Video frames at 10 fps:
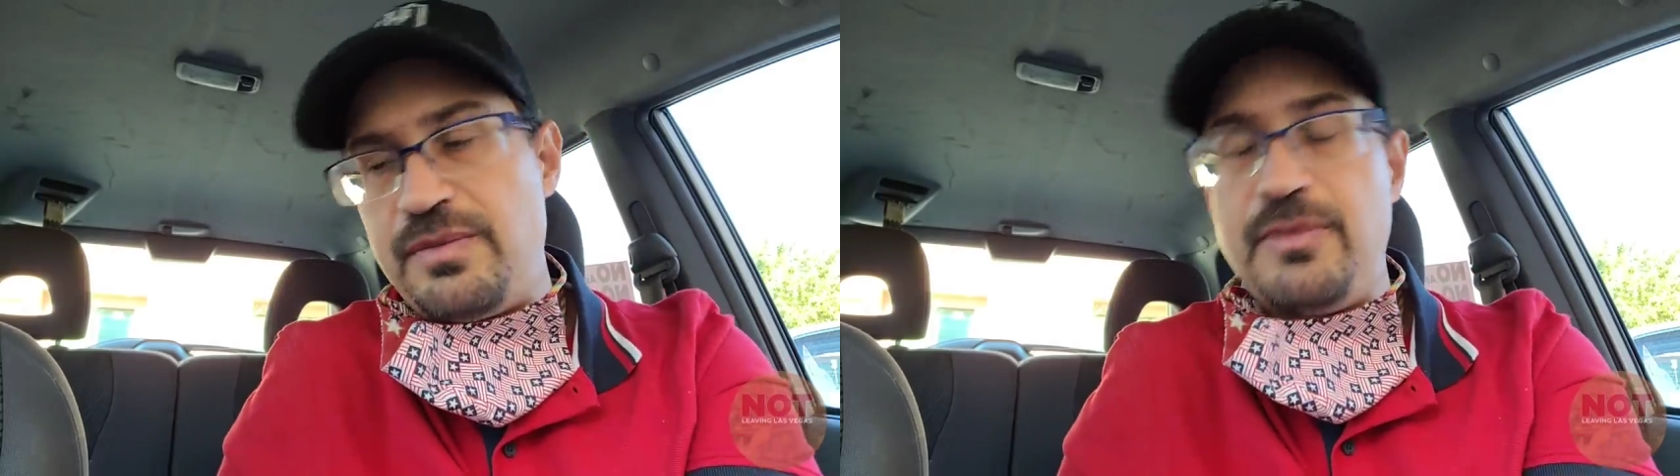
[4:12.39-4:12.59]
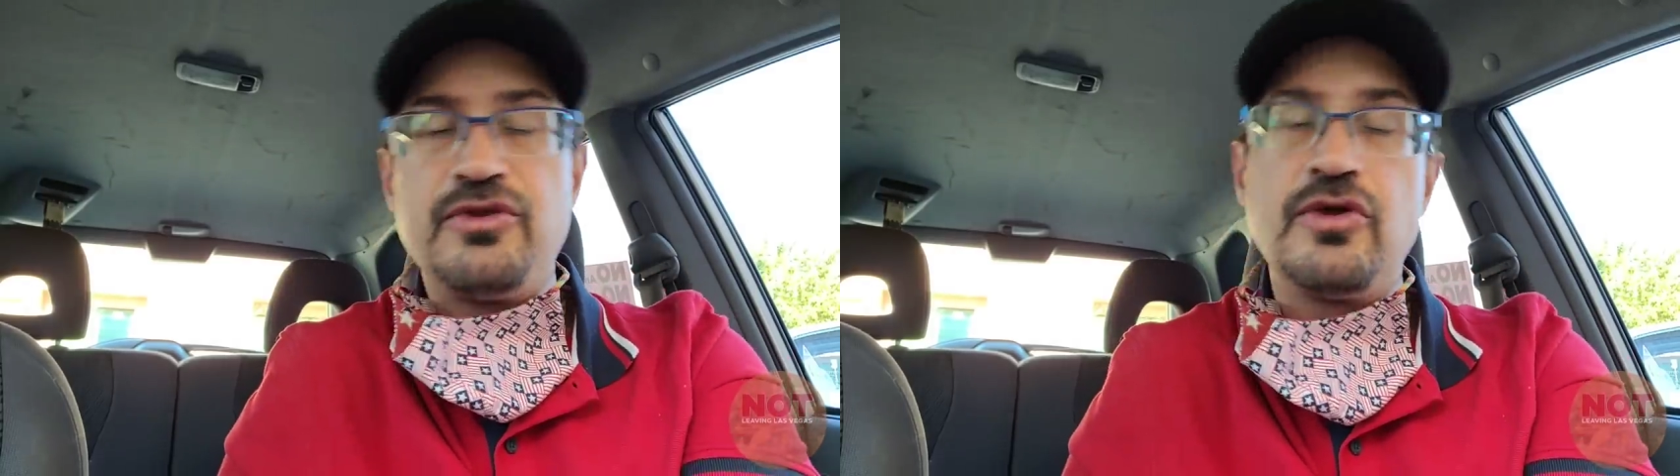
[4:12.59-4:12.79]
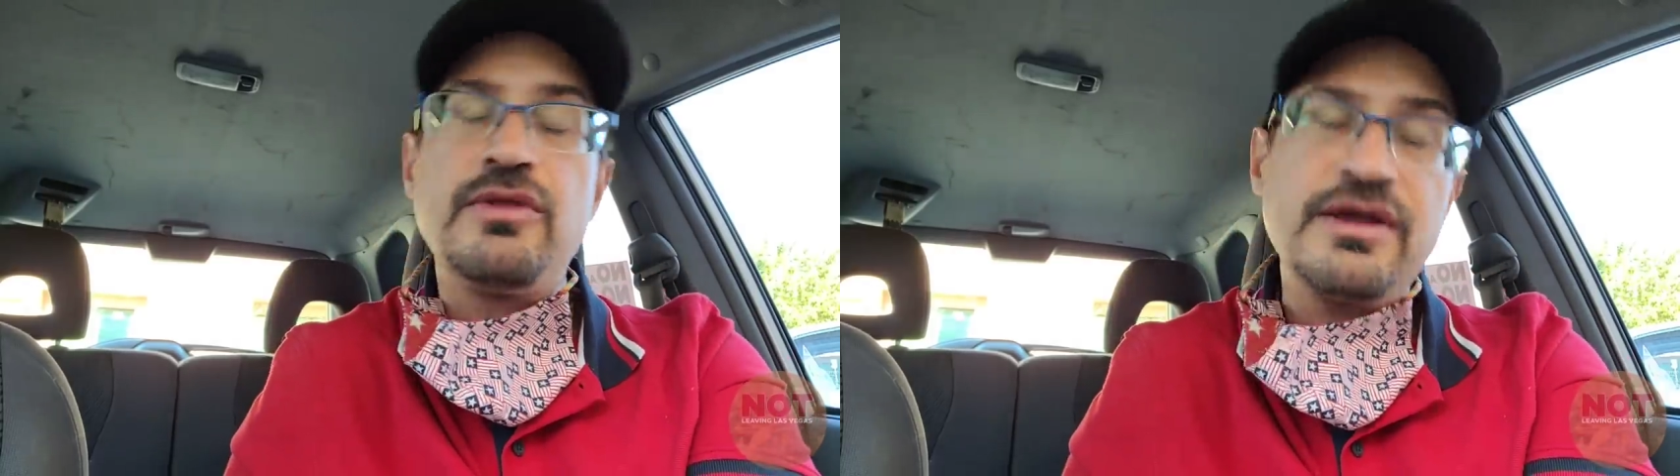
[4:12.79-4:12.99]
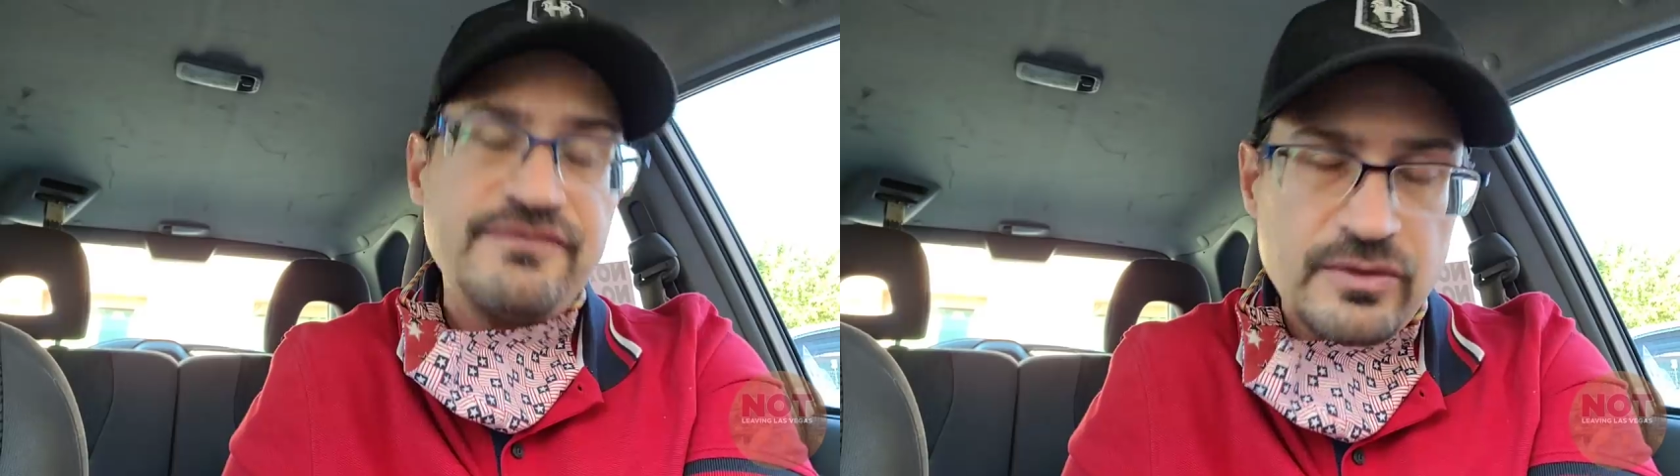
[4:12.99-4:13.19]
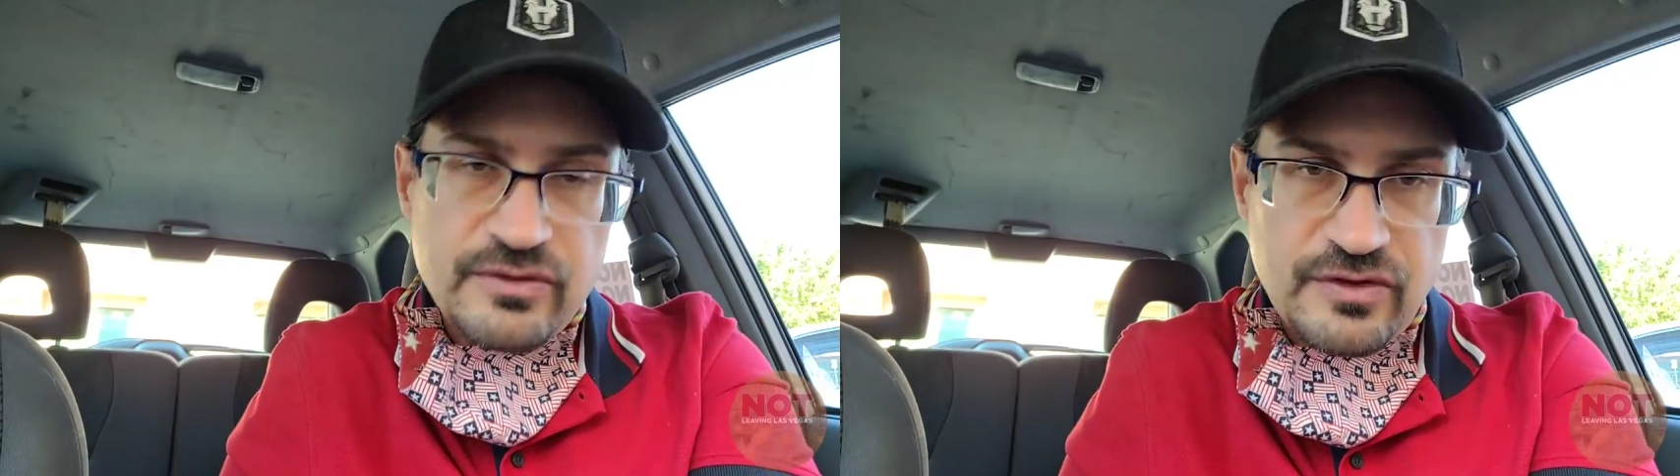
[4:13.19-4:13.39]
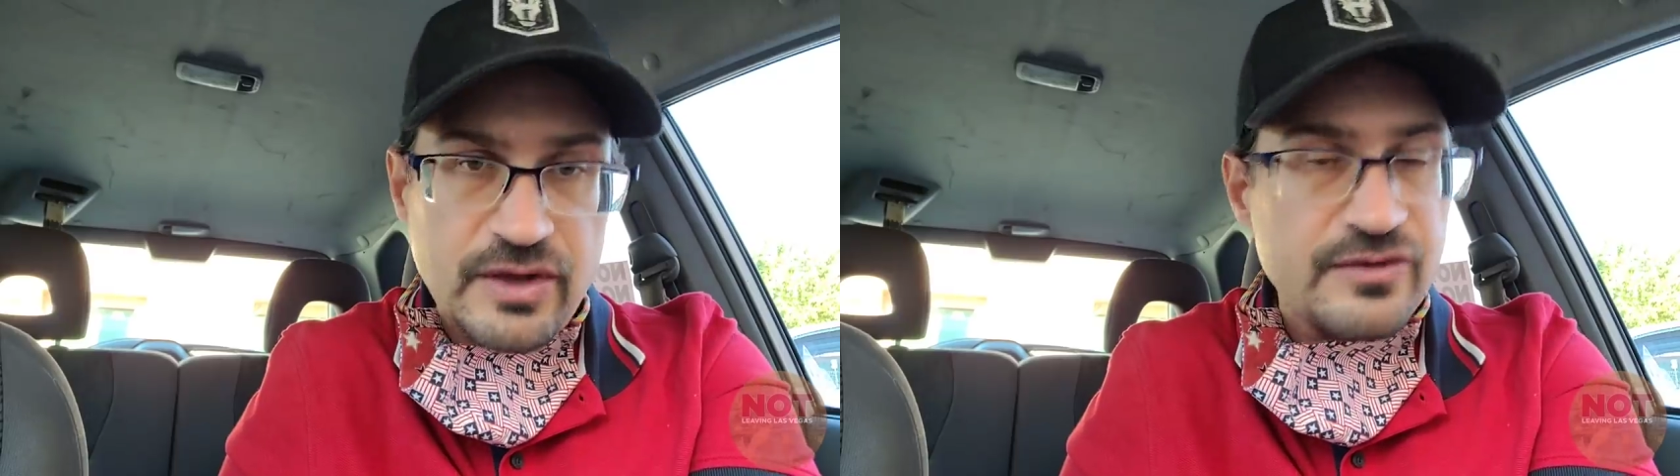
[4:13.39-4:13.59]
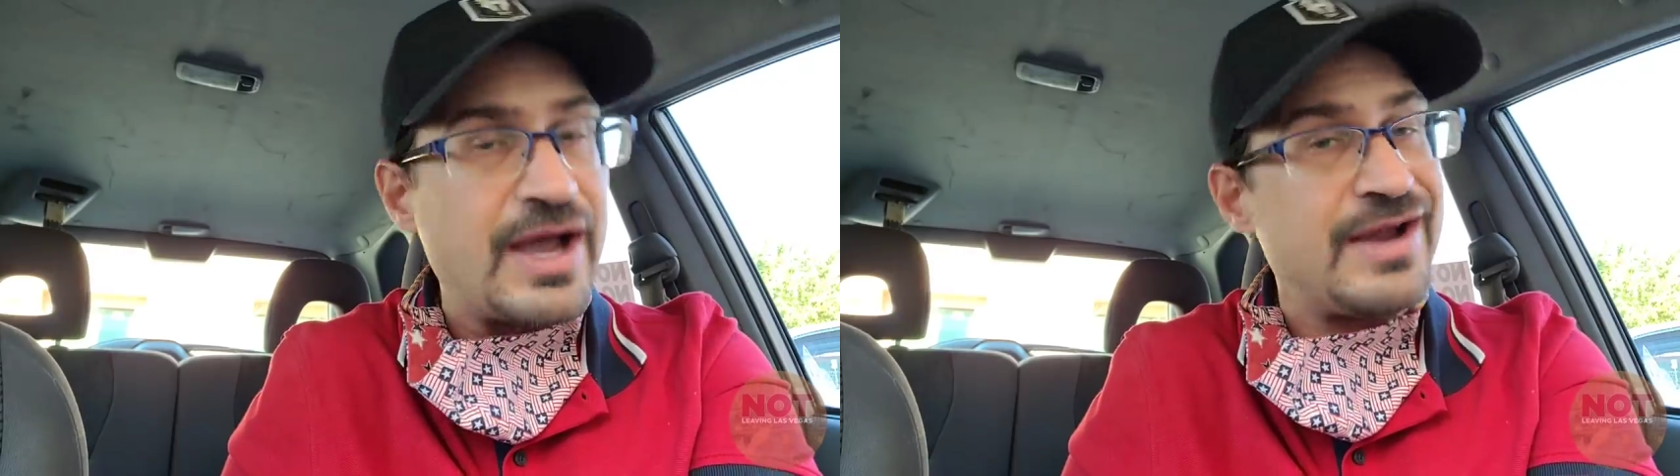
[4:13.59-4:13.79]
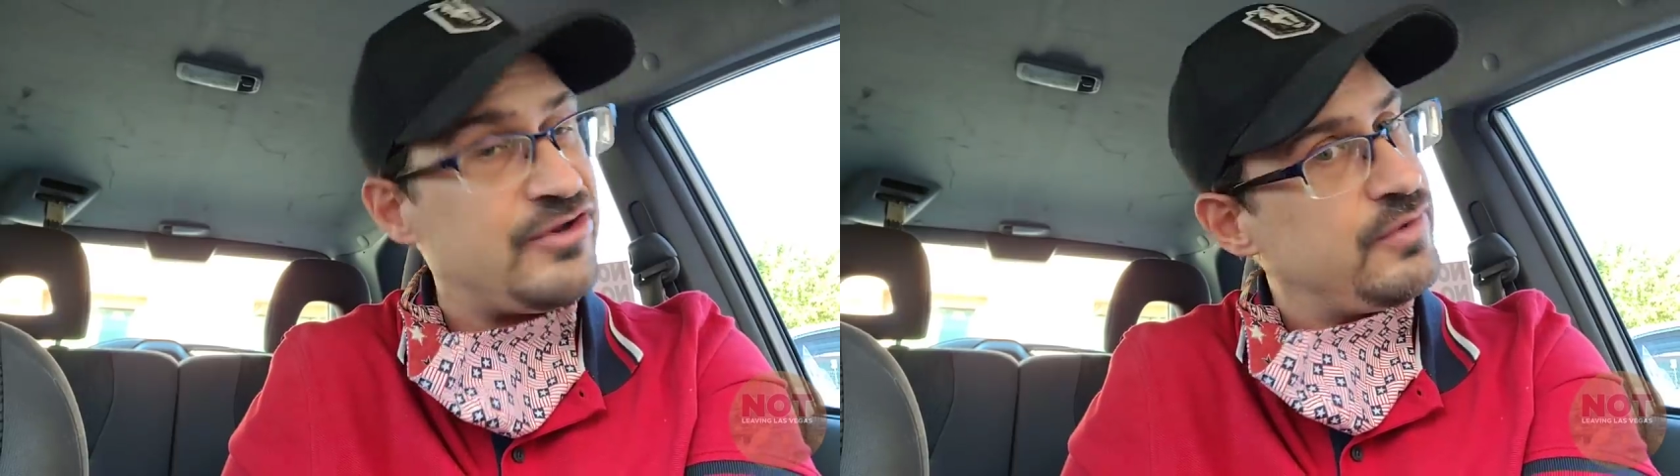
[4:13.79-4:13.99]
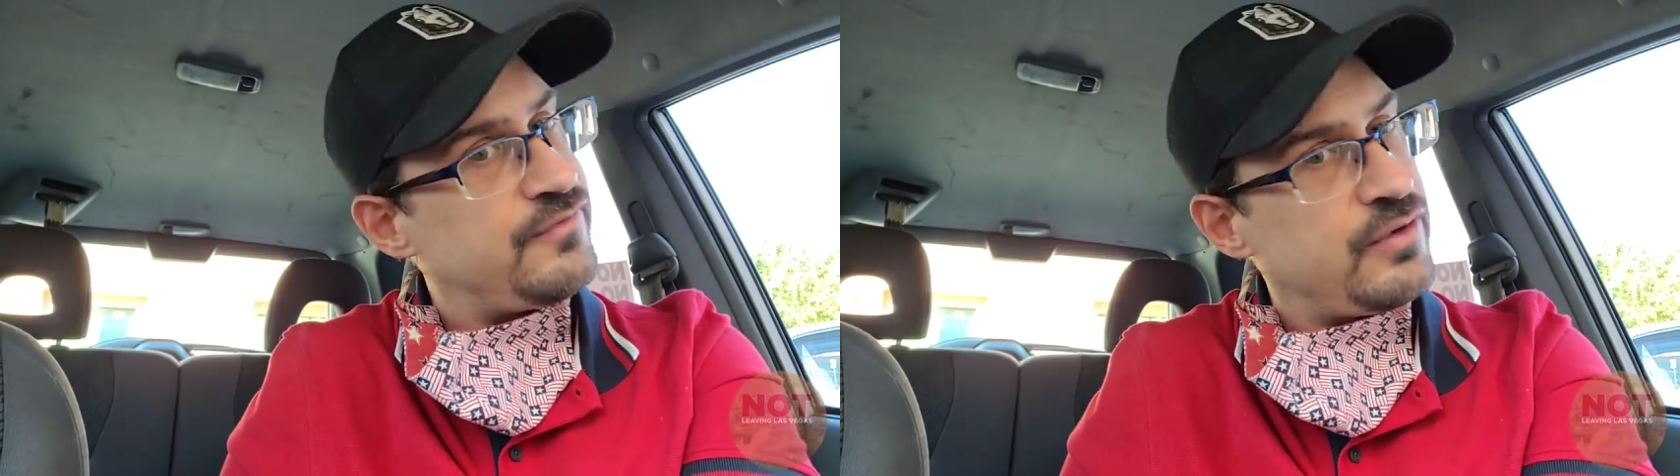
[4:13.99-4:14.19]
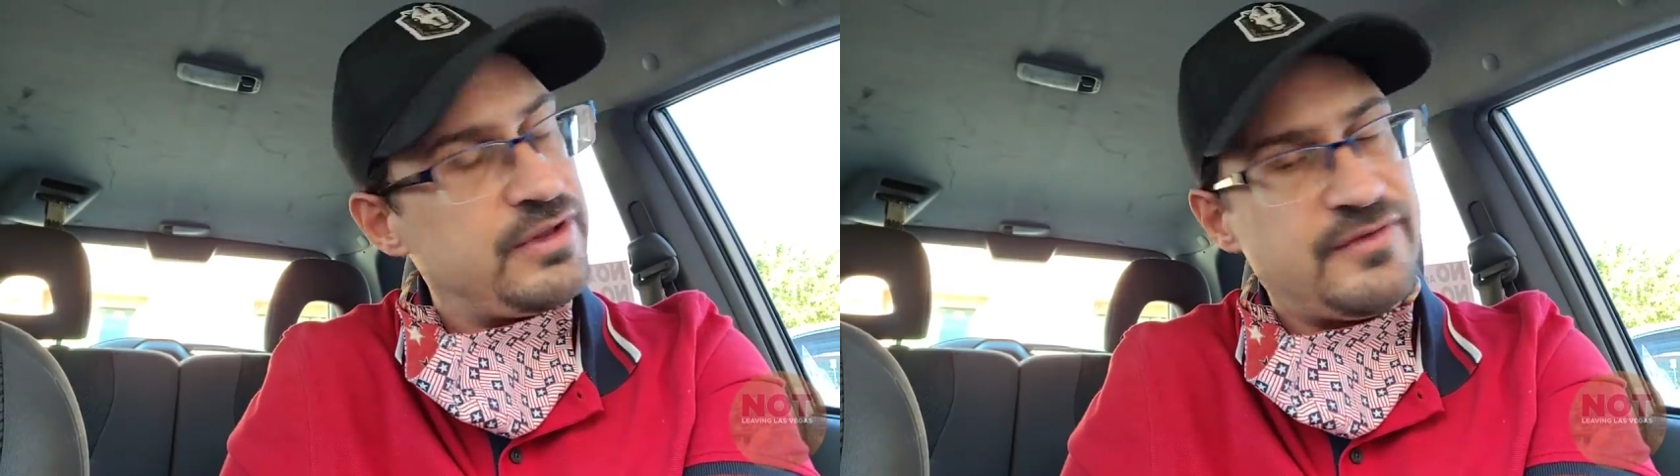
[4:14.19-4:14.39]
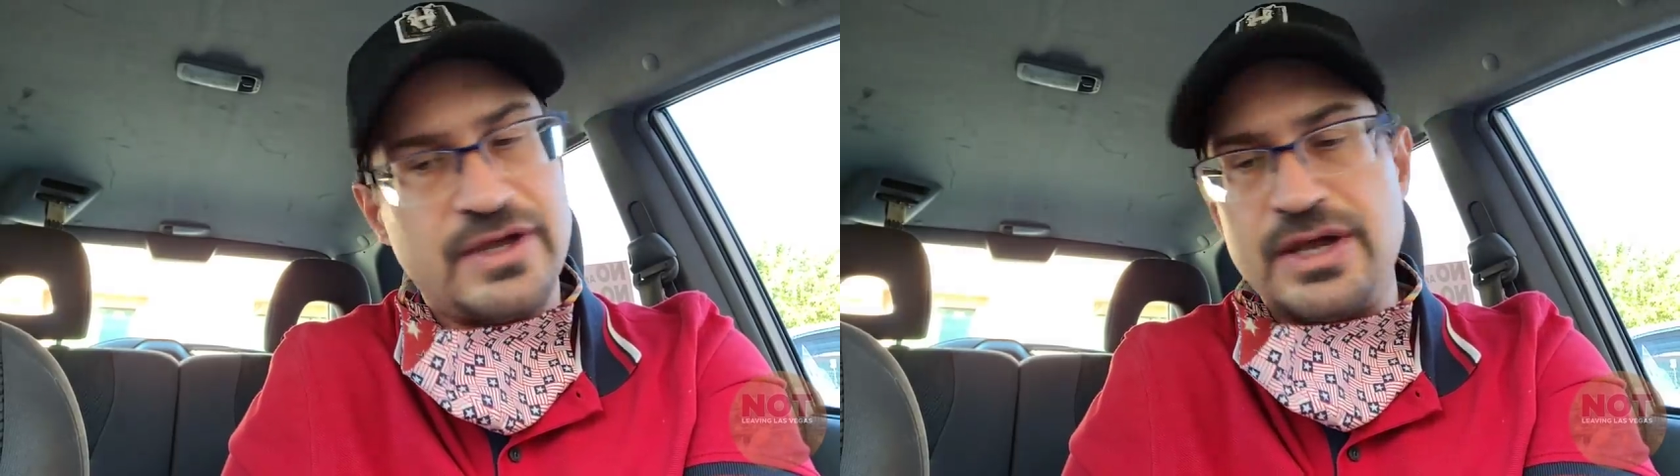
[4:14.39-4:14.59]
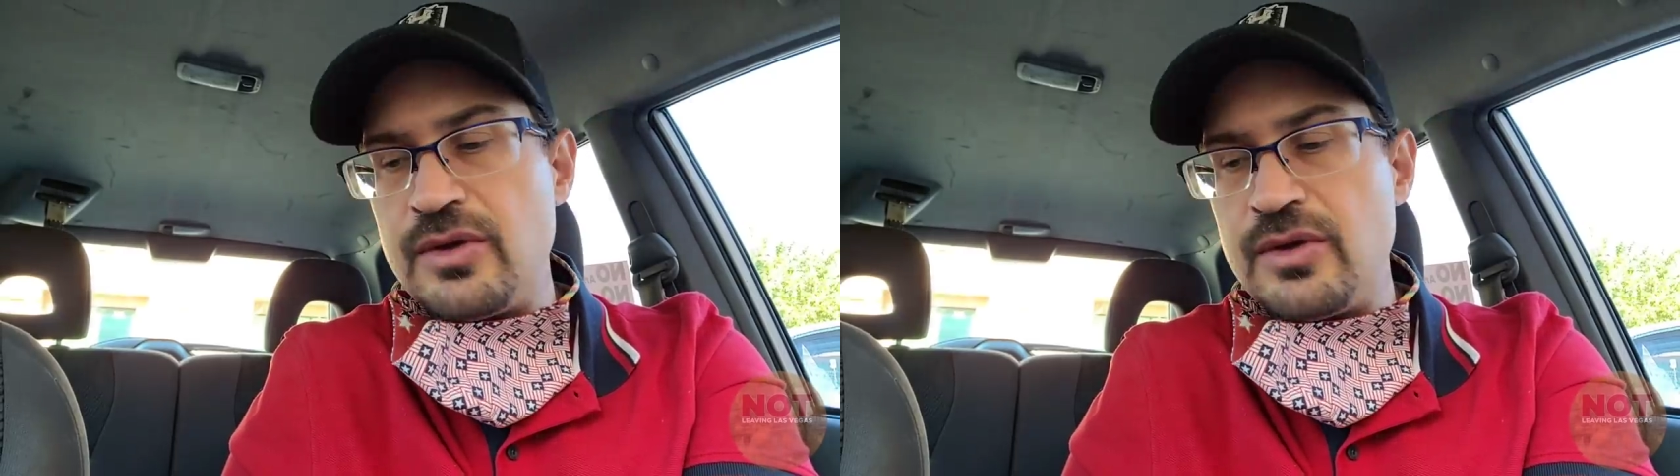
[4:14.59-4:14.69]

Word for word: People don't like phone sales. I do it for a living.